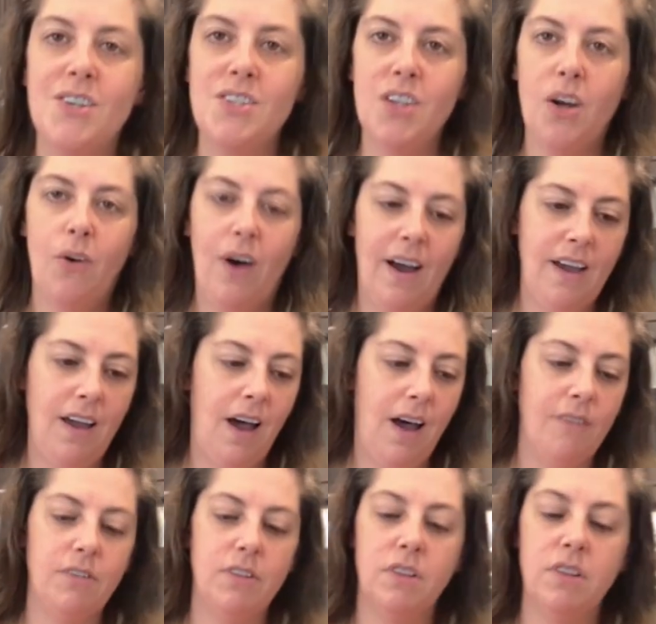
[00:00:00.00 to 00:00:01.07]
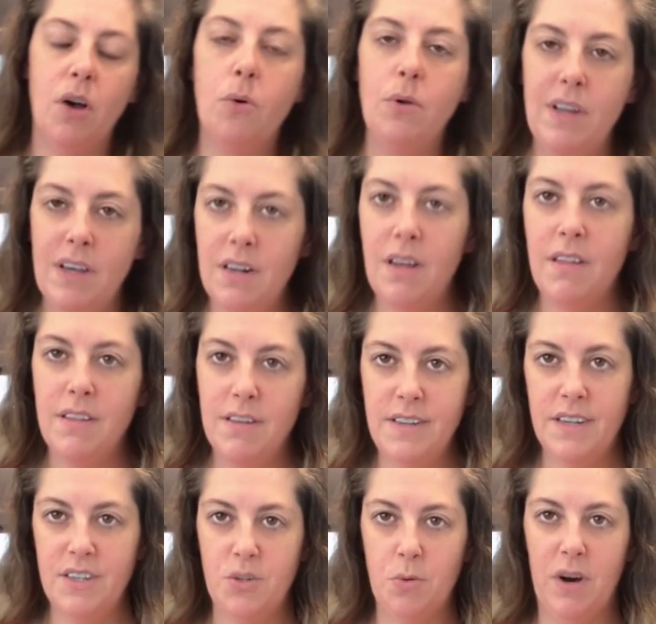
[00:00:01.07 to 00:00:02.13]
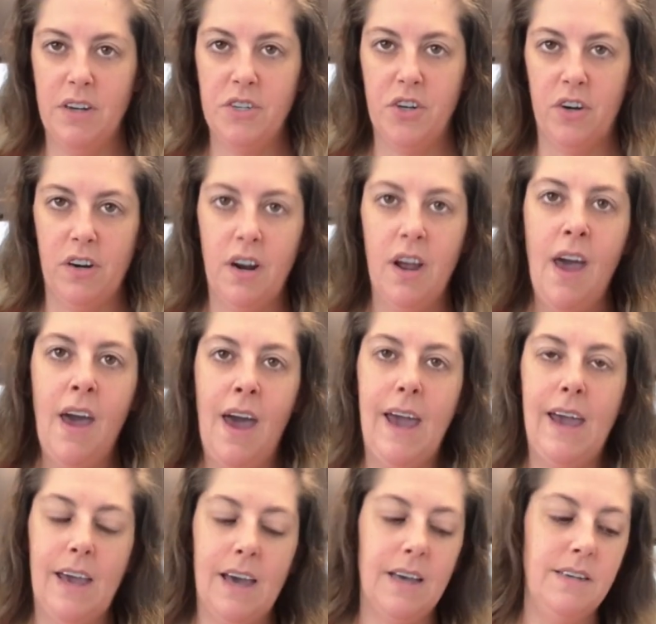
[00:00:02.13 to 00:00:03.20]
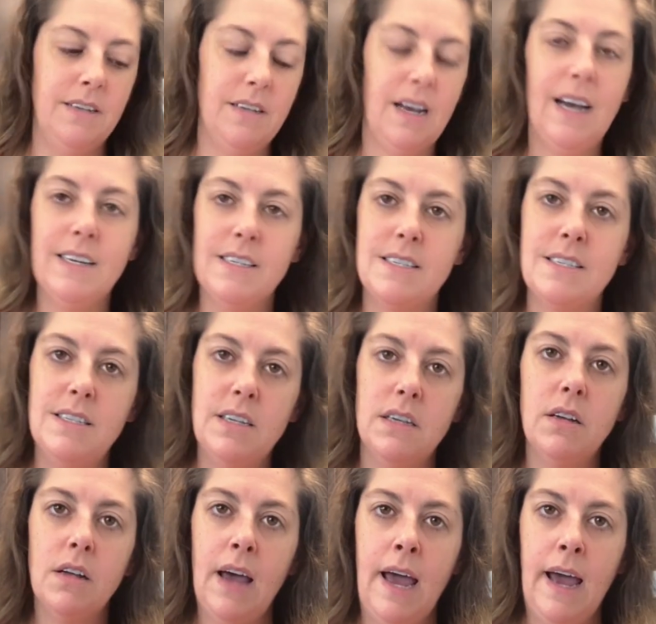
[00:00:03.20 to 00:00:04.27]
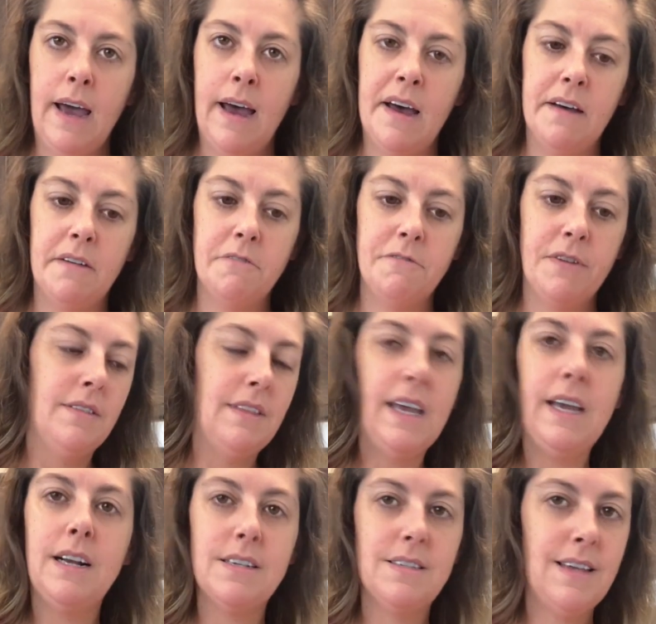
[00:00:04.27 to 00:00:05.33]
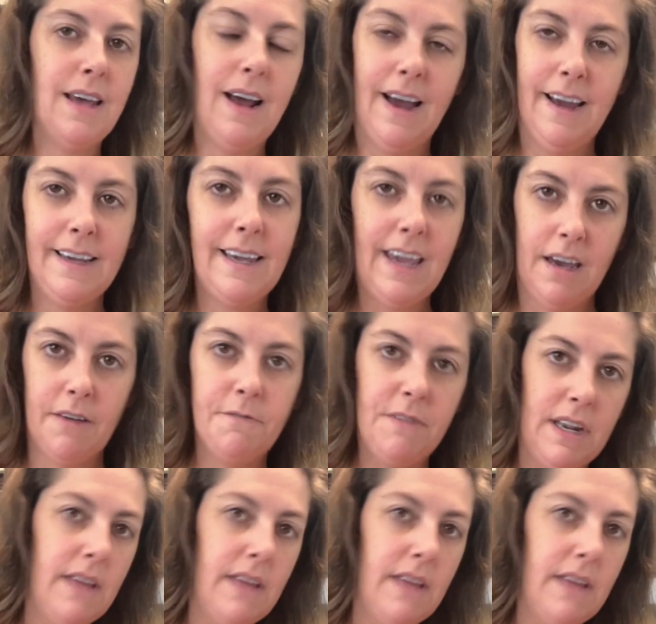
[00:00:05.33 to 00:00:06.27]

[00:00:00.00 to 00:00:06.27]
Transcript: So I have loaded the dishwasher and I still have things that I can't fit